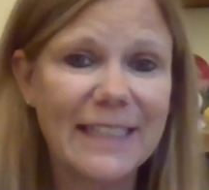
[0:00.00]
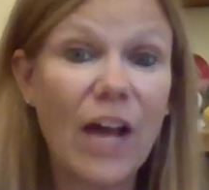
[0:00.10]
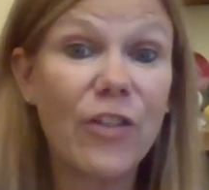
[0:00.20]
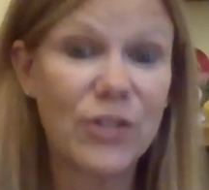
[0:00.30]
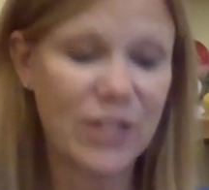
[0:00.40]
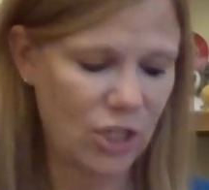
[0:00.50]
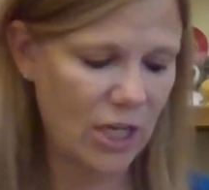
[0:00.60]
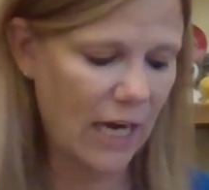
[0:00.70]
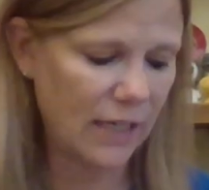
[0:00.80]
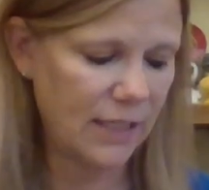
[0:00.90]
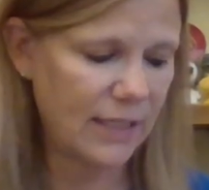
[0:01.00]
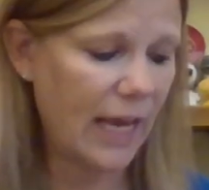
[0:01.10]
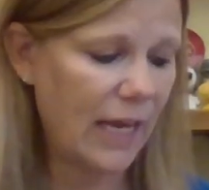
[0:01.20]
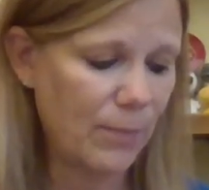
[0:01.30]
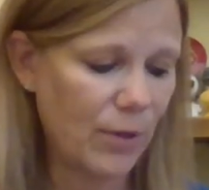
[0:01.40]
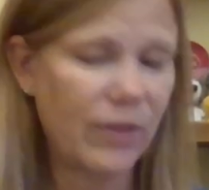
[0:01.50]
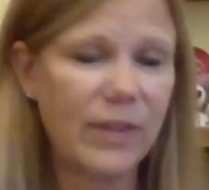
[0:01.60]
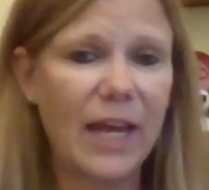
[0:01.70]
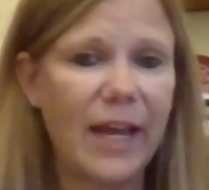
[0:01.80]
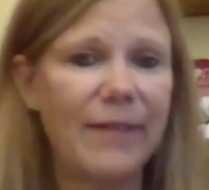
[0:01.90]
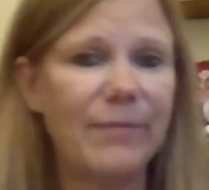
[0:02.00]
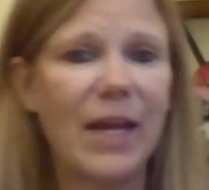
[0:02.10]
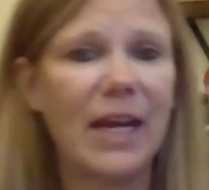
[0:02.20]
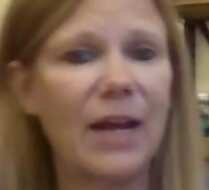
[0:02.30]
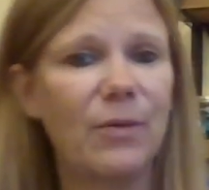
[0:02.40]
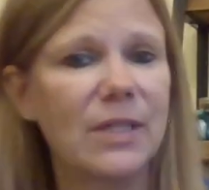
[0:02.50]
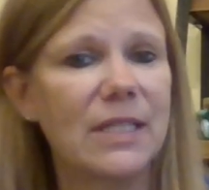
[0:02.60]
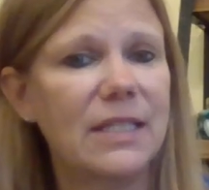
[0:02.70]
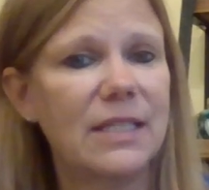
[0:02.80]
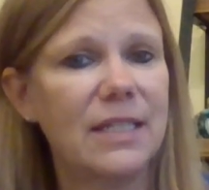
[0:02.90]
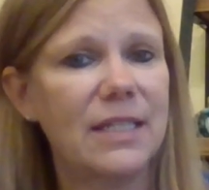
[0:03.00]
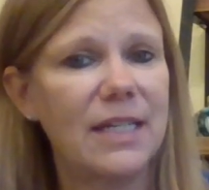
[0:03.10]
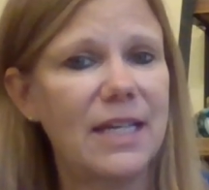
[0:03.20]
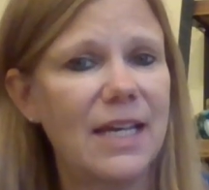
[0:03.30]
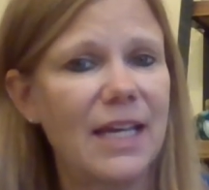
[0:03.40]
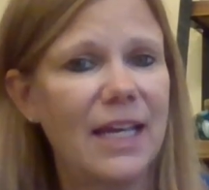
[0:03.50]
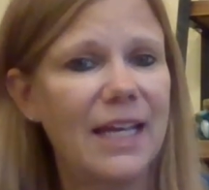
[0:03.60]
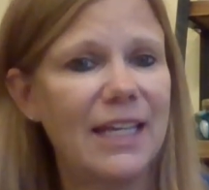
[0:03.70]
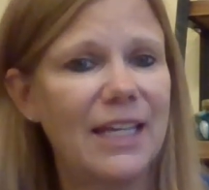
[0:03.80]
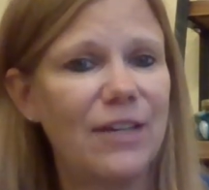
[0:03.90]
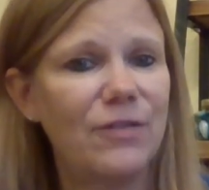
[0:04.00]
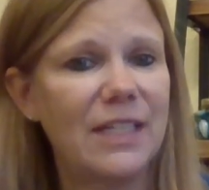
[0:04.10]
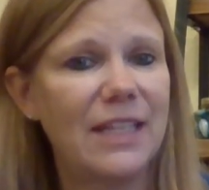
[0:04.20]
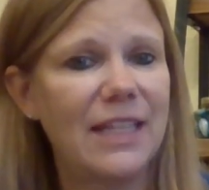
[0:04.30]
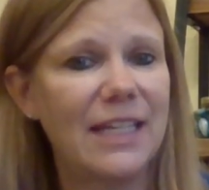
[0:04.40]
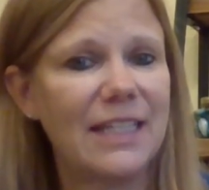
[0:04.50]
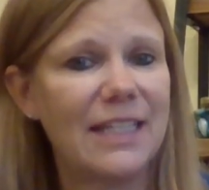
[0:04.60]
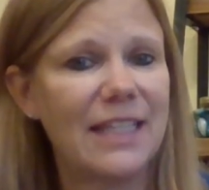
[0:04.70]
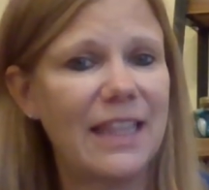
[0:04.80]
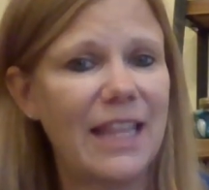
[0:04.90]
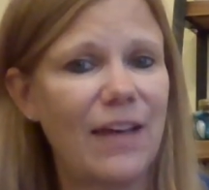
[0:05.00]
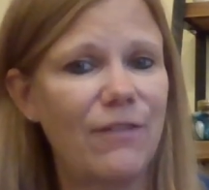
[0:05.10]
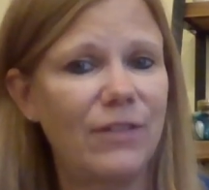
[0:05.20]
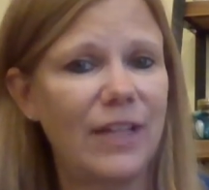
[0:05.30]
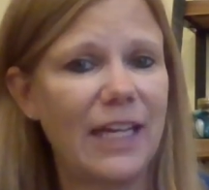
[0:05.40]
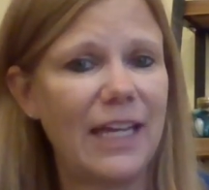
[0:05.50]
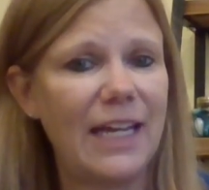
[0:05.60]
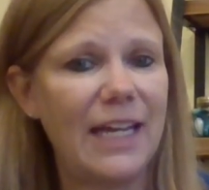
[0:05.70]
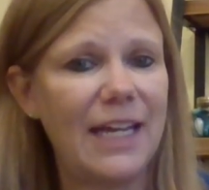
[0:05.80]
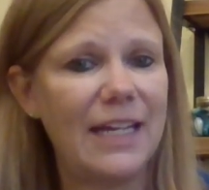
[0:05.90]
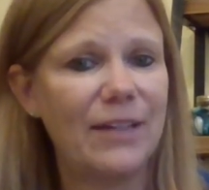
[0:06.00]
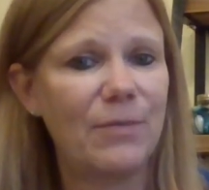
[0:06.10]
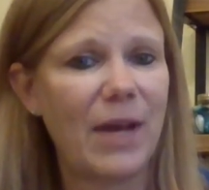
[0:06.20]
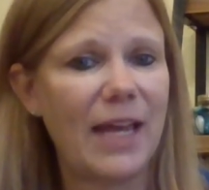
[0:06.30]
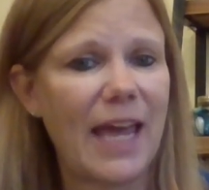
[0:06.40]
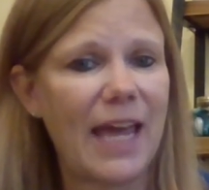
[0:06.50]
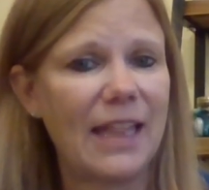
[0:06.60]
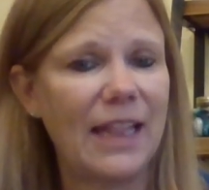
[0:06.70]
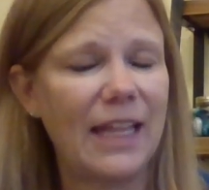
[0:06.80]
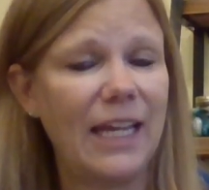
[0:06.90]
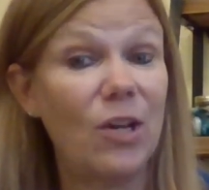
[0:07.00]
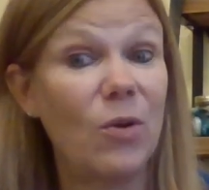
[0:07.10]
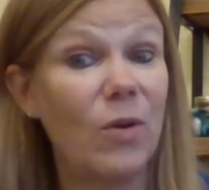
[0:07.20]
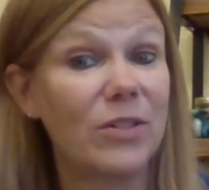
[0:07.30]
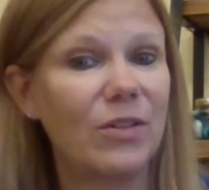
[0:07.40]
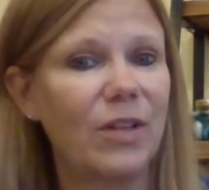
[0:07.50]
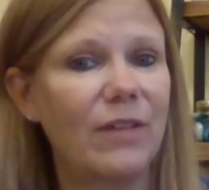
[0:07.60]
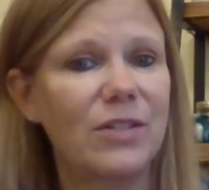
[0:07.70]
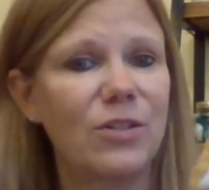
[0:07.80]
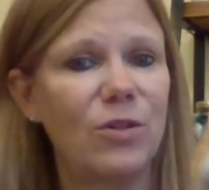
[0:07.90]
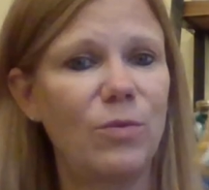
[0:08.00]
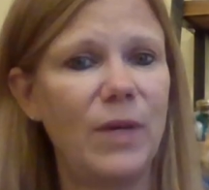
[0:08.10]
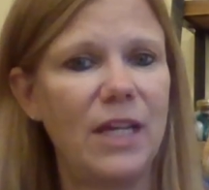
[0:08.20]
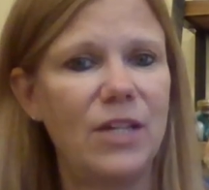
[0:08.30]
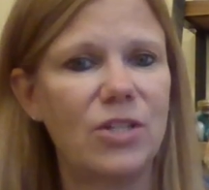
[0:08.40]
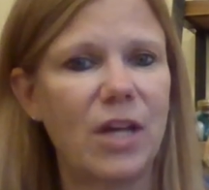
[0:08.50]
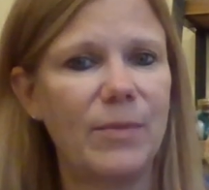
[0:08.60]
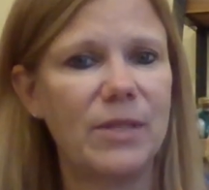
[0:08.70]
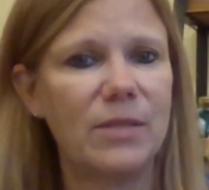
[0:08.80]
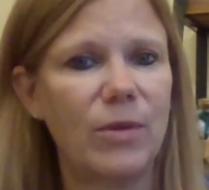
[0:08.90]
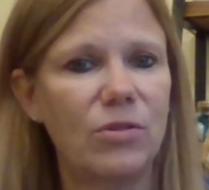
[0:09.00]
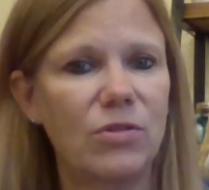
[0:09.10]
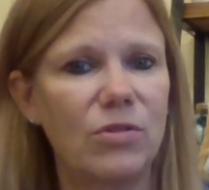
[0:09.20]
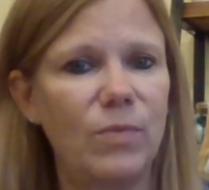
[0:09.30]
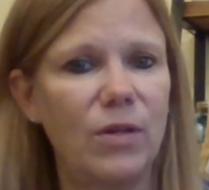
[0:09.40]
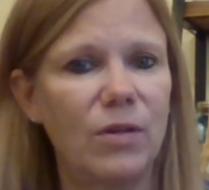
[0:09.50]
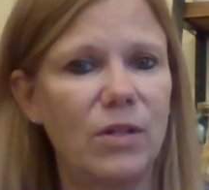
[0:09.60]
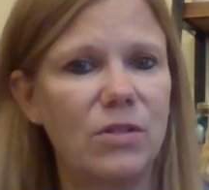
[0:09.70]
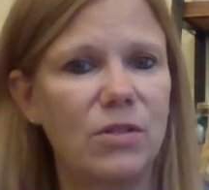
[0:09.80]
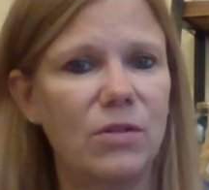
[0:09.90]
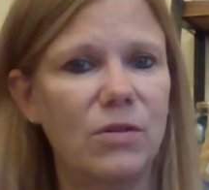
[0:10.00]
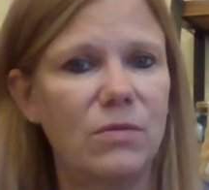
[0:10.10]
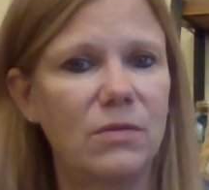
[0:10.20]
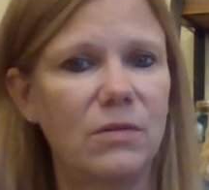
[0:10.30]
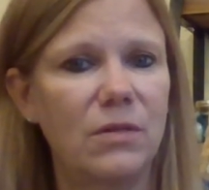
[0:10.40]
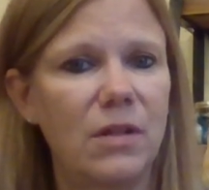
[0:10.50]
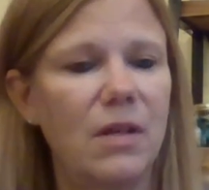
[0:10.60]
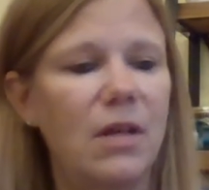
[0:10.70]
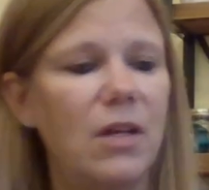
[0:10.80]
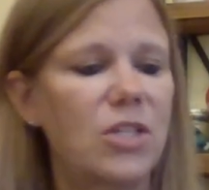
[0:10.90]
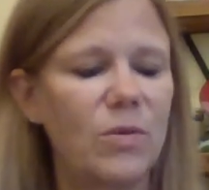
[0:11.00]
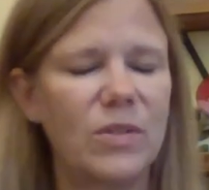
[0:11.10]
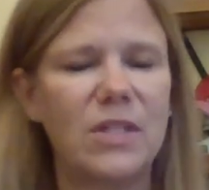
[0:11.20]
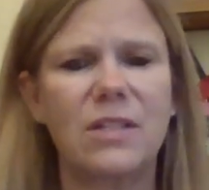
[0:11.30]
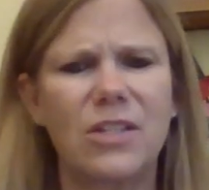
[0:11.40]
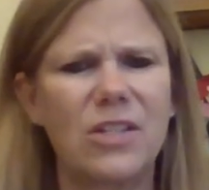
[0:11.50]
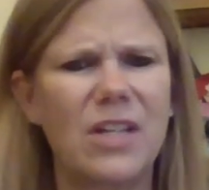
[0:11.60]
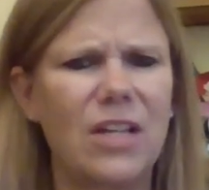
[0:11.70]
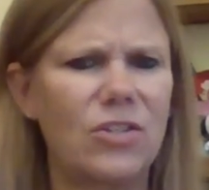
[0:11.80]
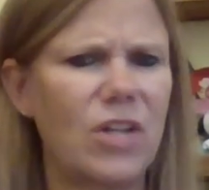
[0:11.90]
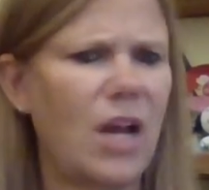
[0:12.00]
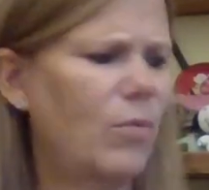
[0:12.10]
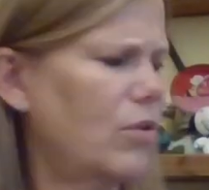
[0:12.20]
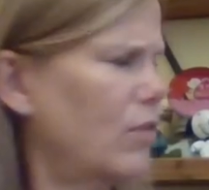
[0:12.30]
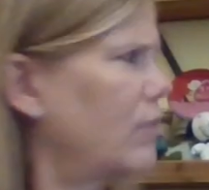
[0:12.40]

other stitchy kindness. I had a birthday and I was gifted this lovely by Kathleen, who also loves Snoopy. She got me some other Snoopy goodies too. She always does such a nice job with her